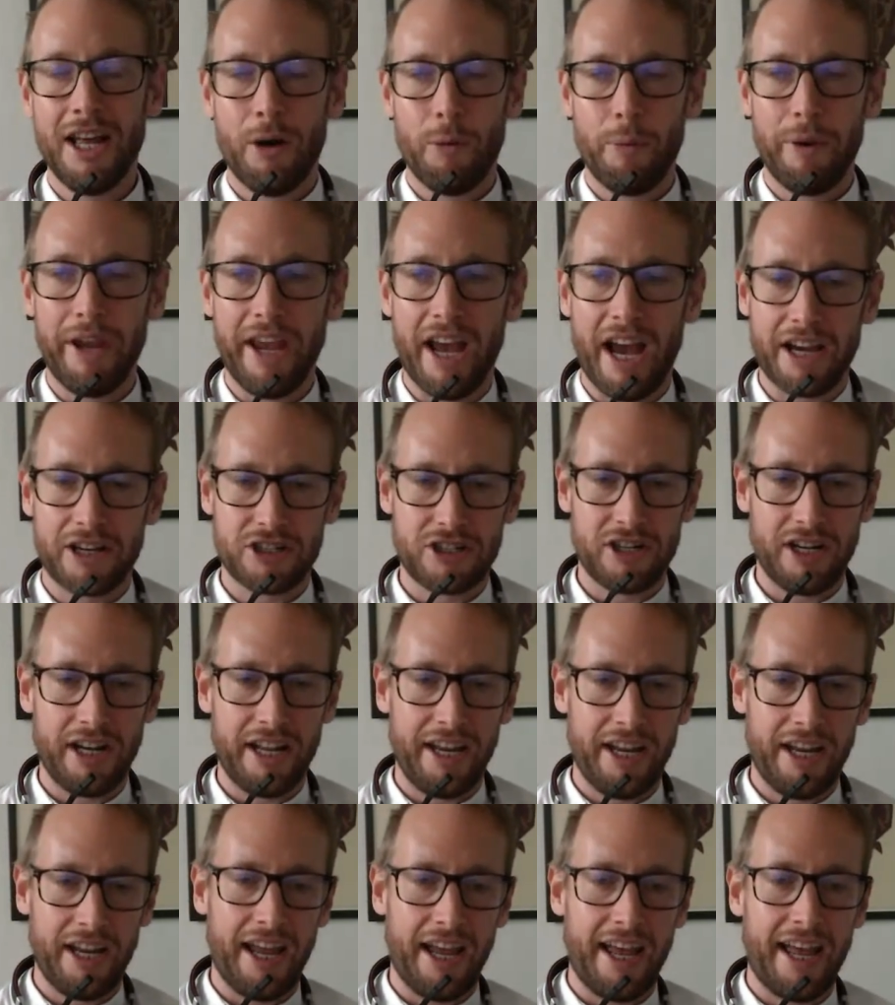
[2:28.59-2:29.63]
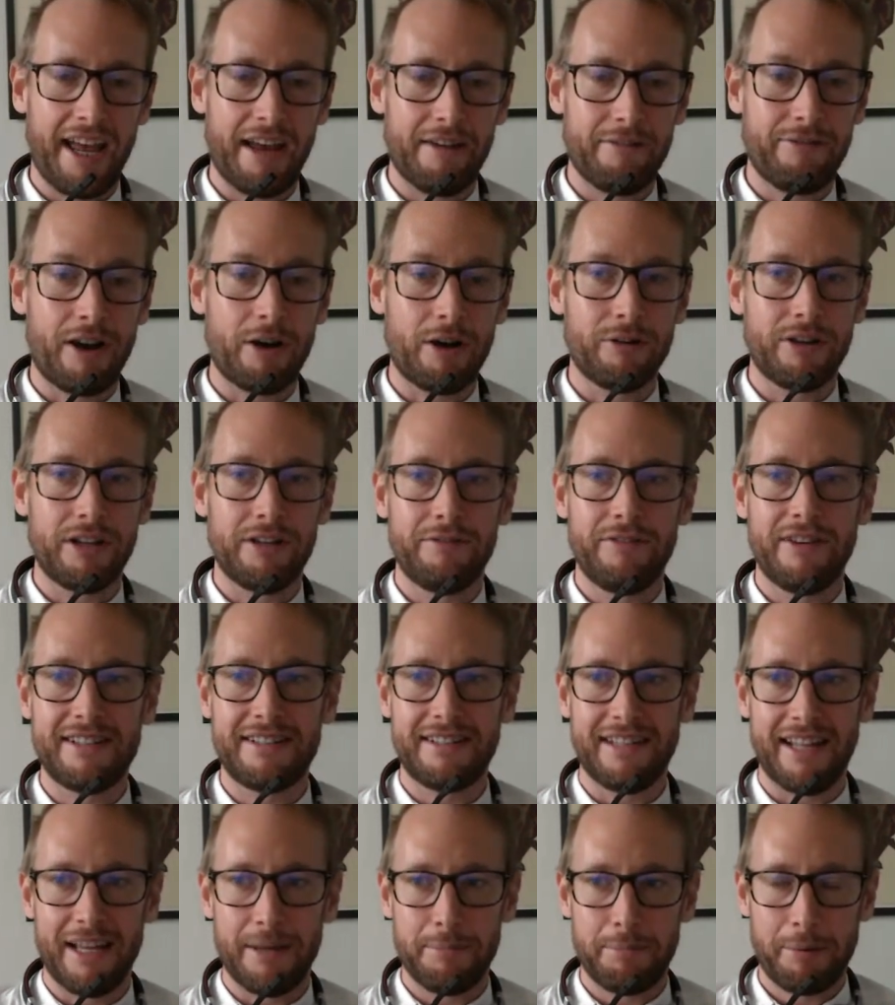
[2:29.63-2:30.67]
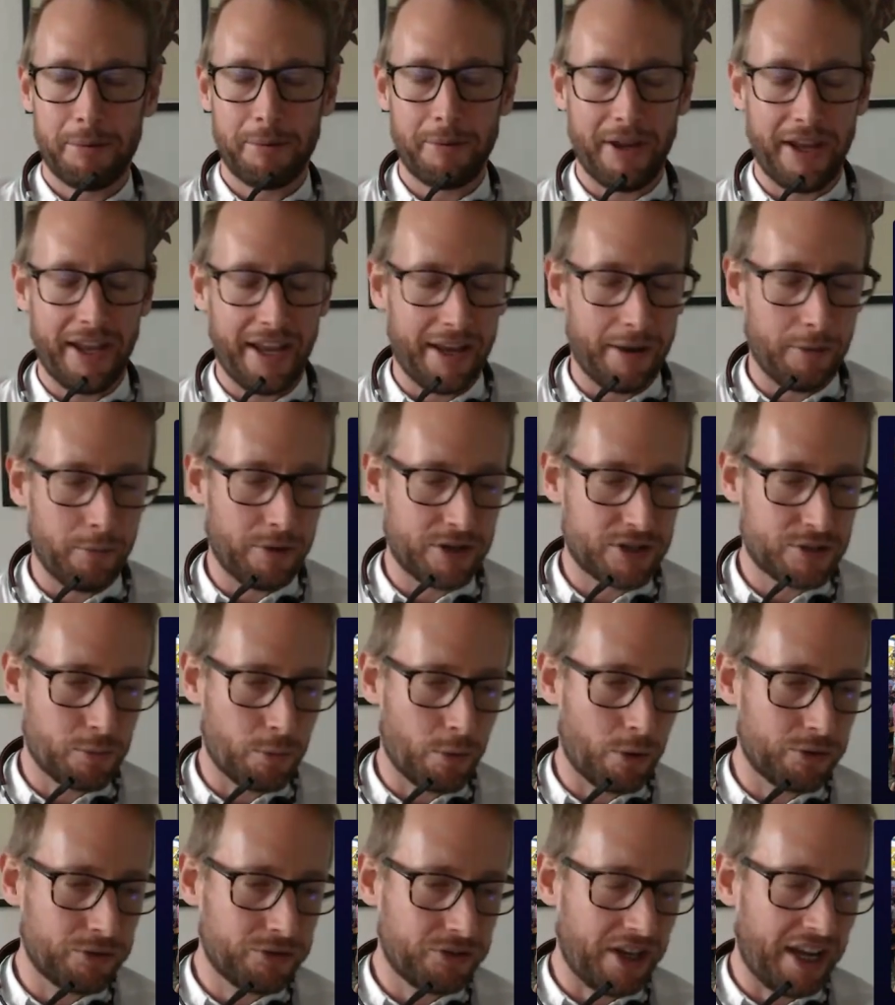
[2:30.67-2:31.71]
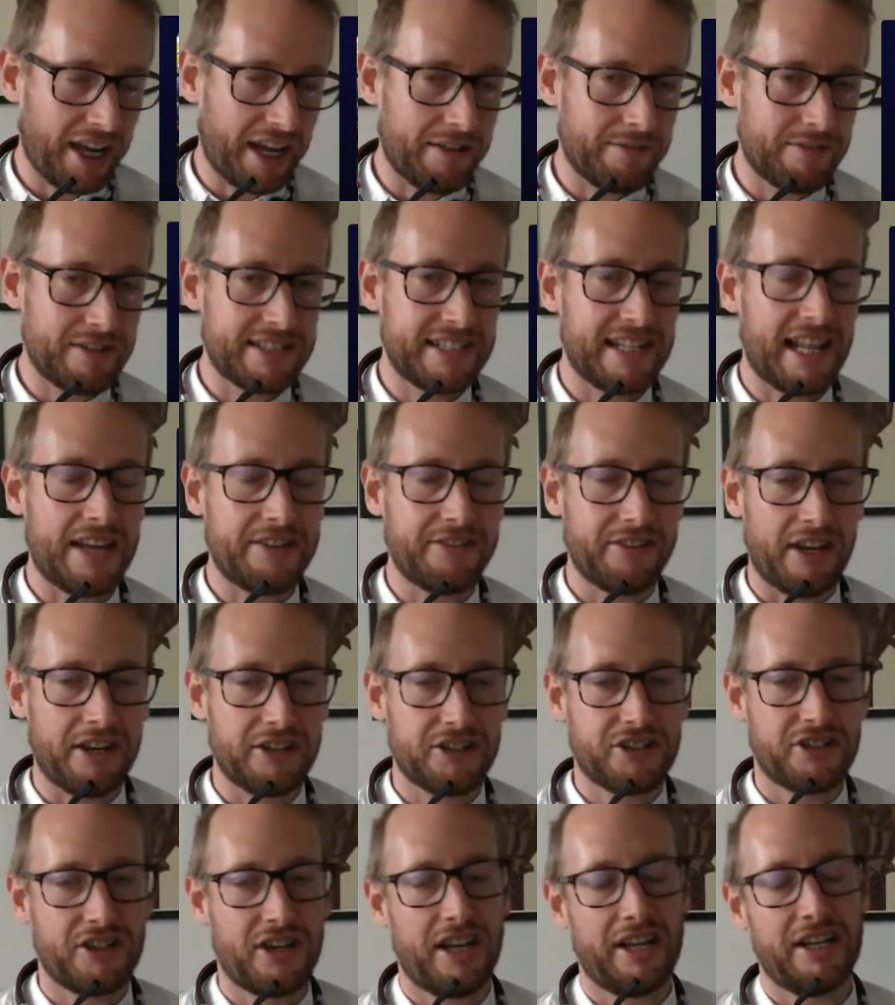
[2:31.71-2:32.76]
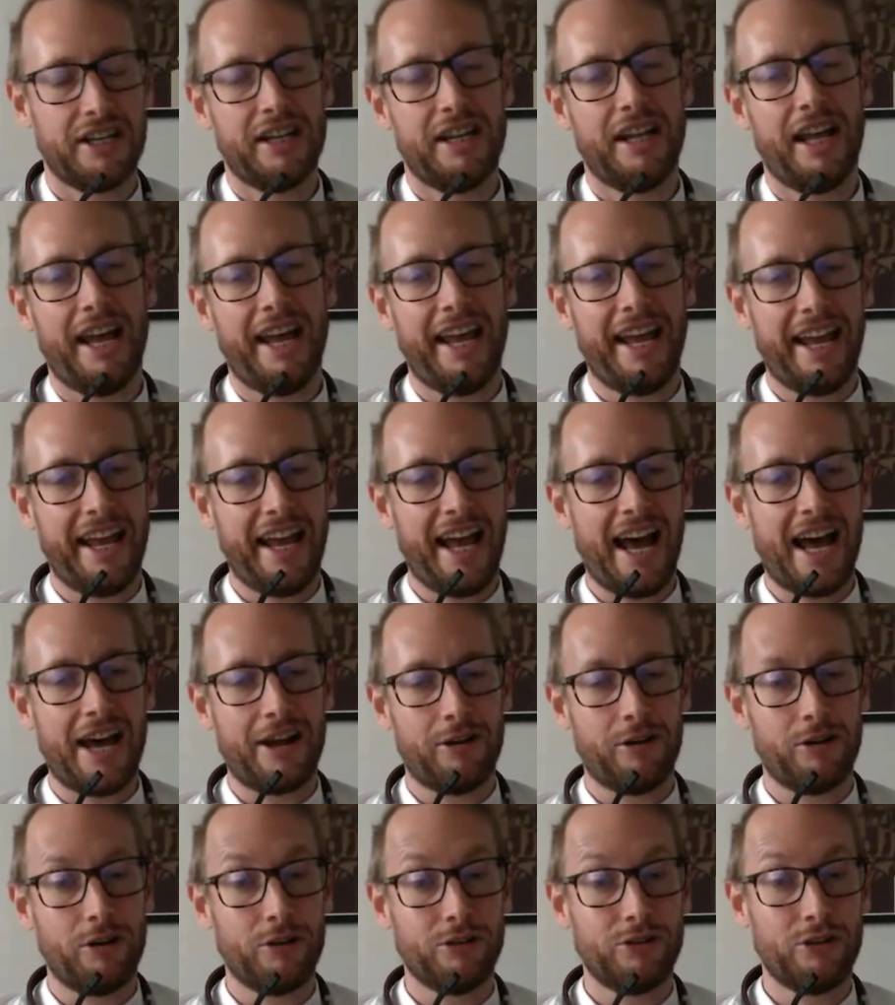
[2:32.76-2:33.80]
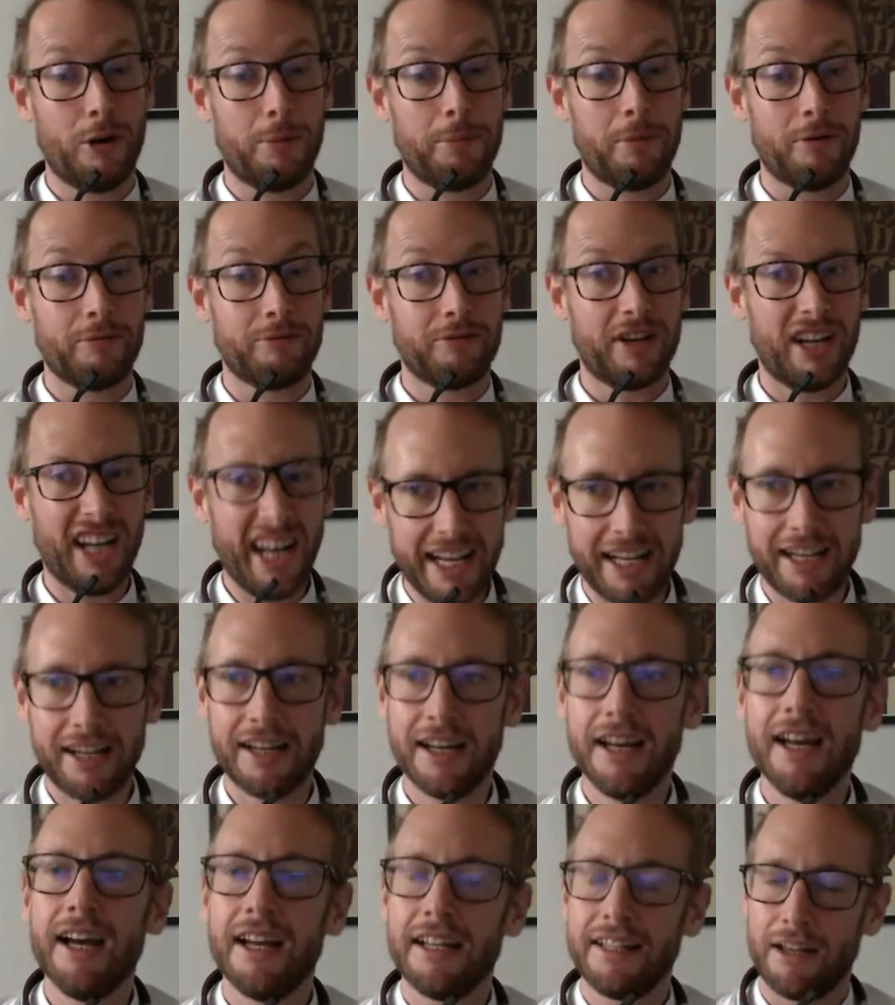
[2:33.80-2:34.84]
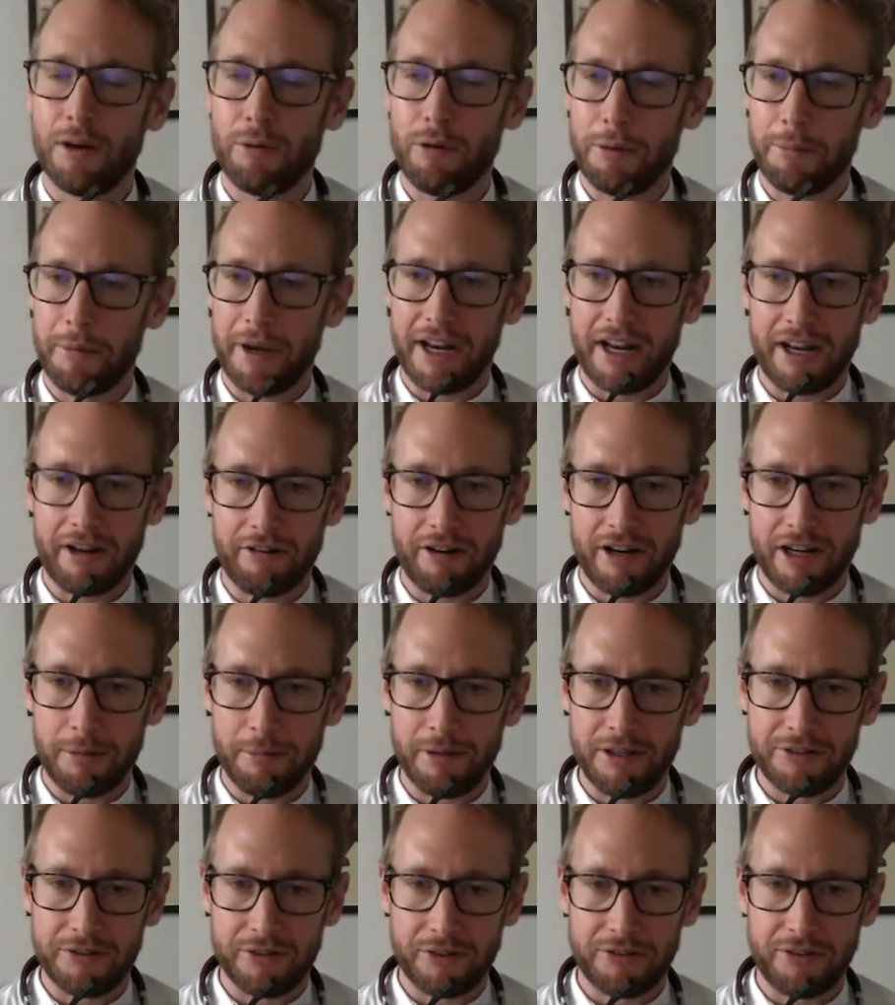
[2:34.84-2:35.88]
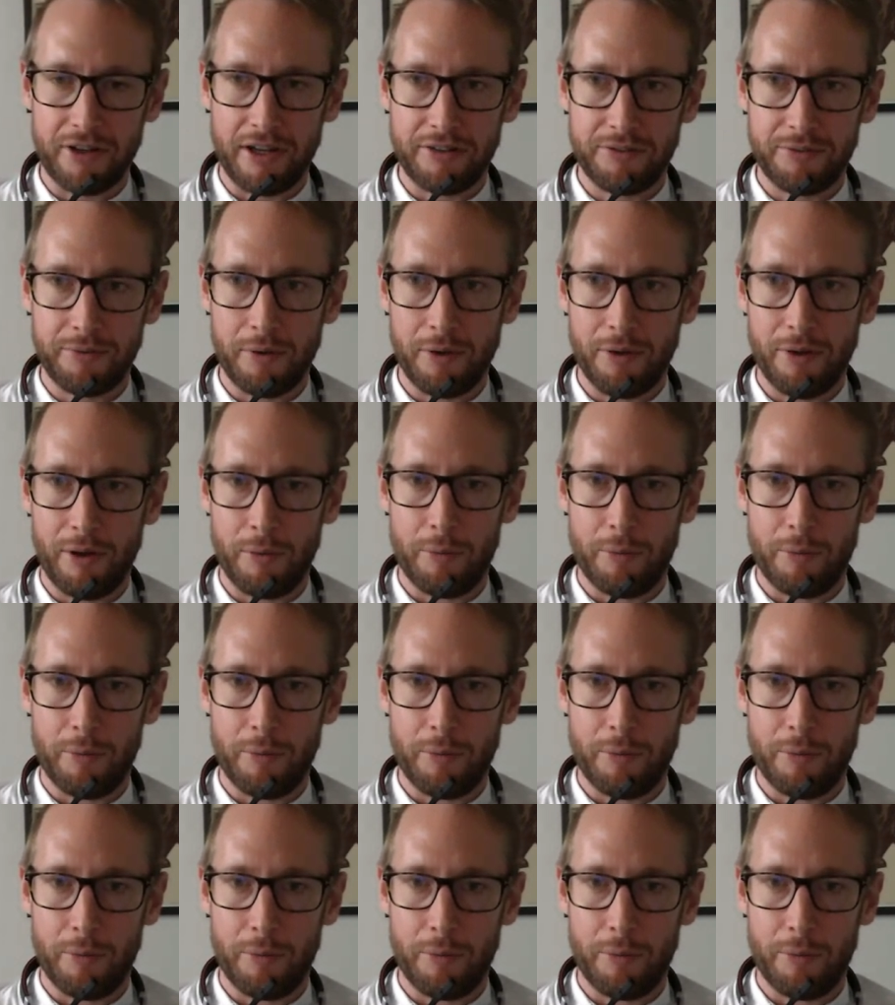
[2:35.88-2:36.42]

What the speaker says: We actually founded Vislib, which was a visualization add-on on top of Click that we made incredibly successful.